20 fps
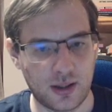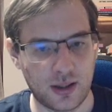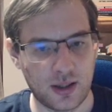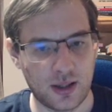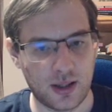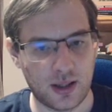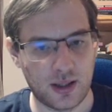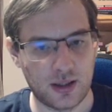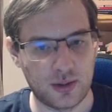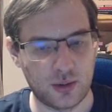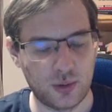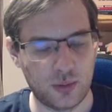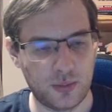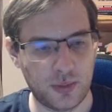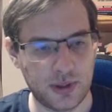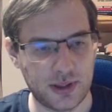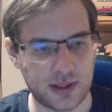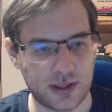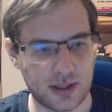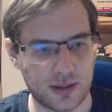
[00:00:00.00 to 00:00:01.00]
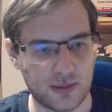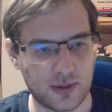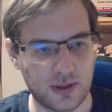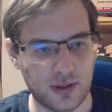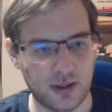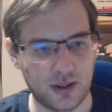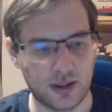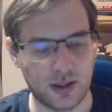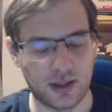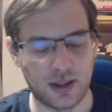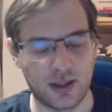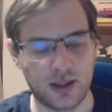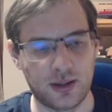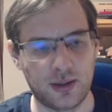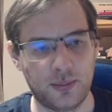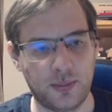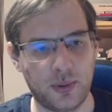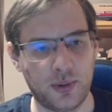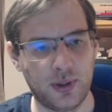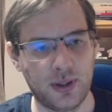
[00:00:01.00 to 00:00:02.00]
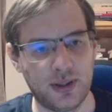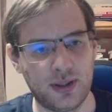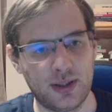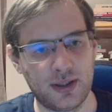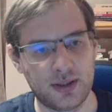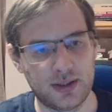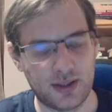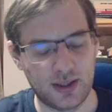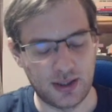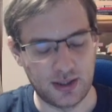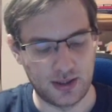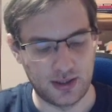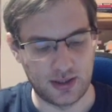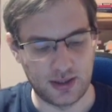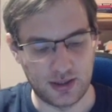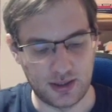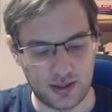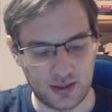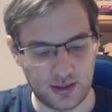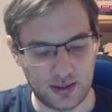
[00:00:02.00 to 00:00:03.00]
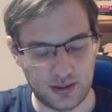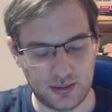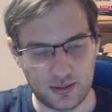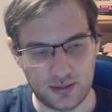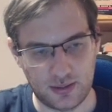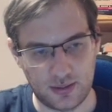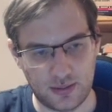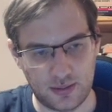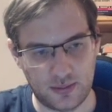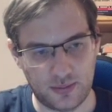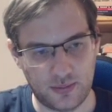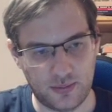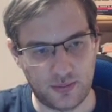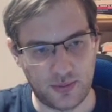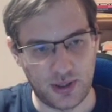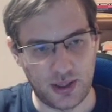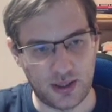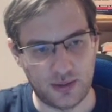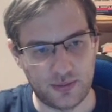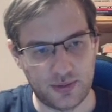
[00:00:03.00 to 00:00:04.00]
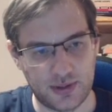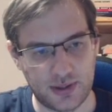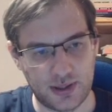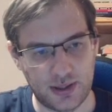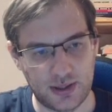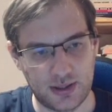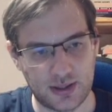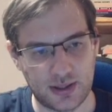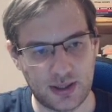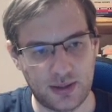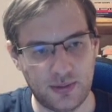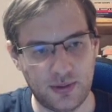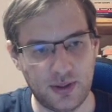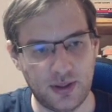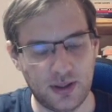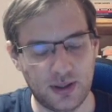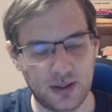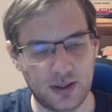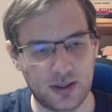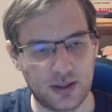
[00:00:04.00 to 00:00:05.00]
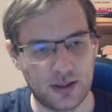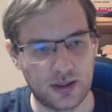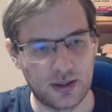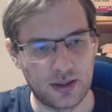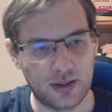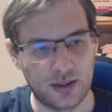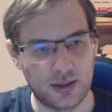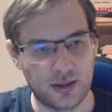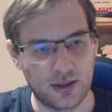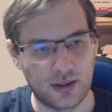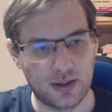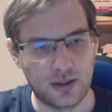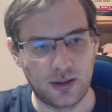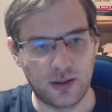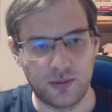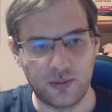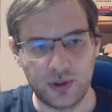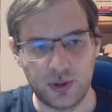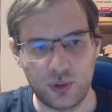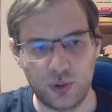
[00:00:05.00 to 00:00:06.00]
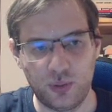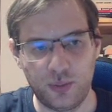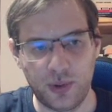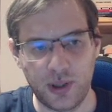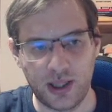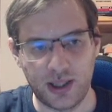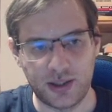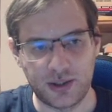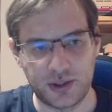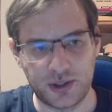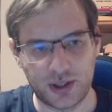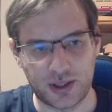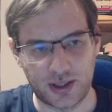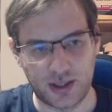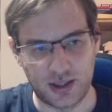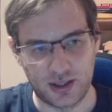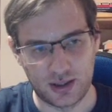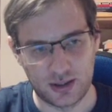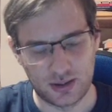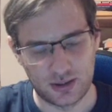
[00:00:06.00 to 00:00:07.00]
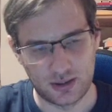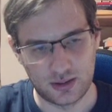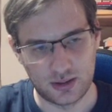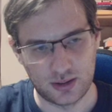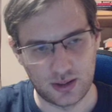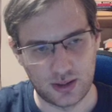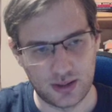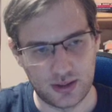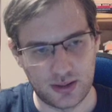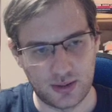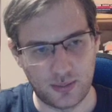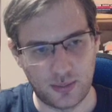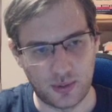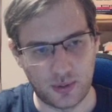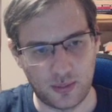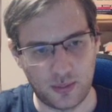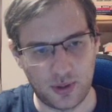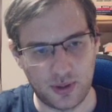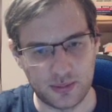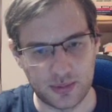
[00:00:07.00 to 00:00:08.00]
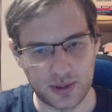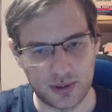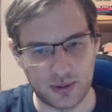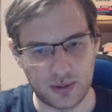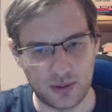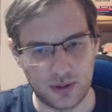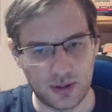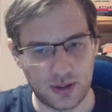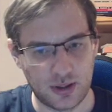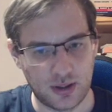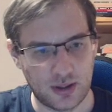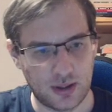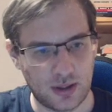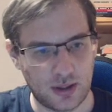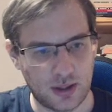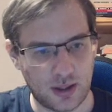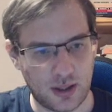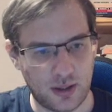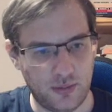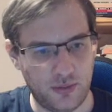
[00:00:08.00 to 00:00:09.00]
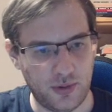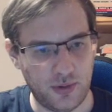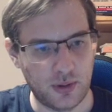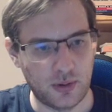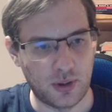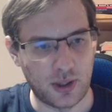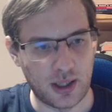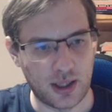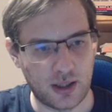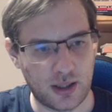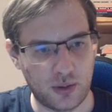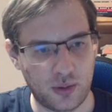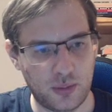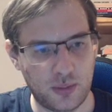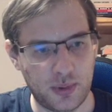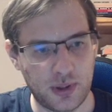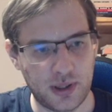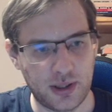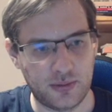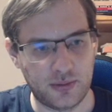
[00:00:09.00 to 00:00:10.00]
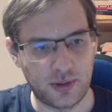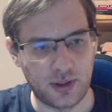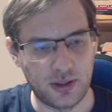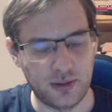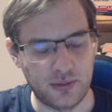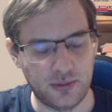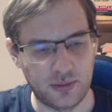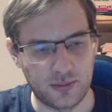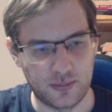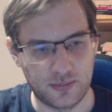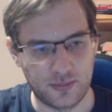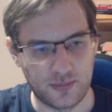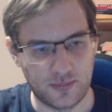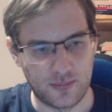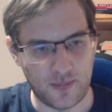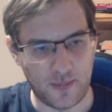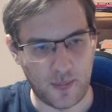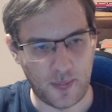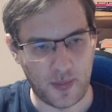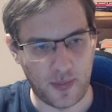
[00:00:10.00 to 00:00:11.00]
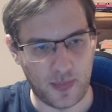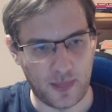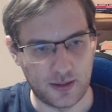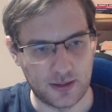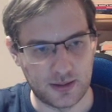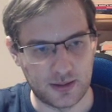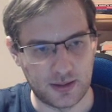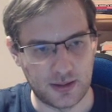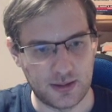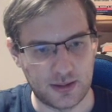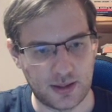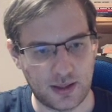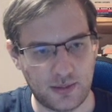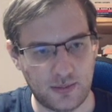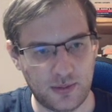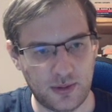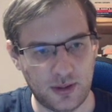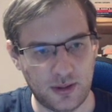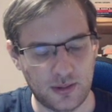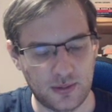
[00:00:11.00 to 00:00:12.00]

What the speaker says: and rook b7. And the point is that we have c7 with rook b8 check. That's the problem. So if we go like rook b5, c7,